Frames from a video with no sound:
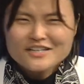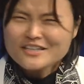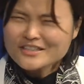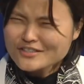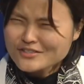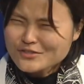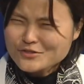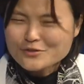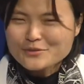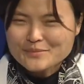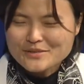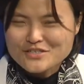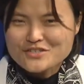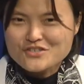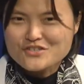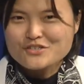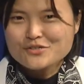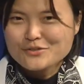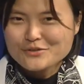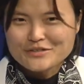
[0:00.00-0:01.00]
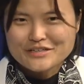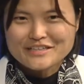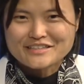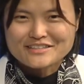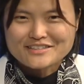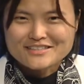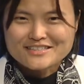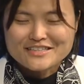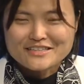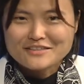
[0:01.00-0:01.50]
There's too much durian.
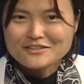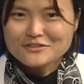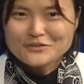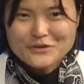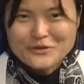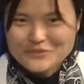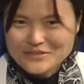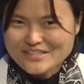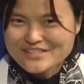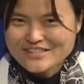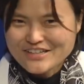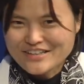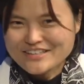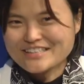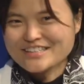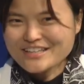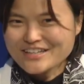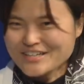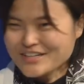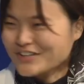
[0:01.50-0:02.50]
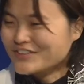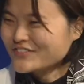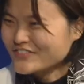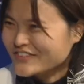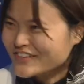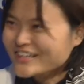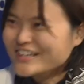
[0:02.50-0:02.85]
It's like, no, it's not enough.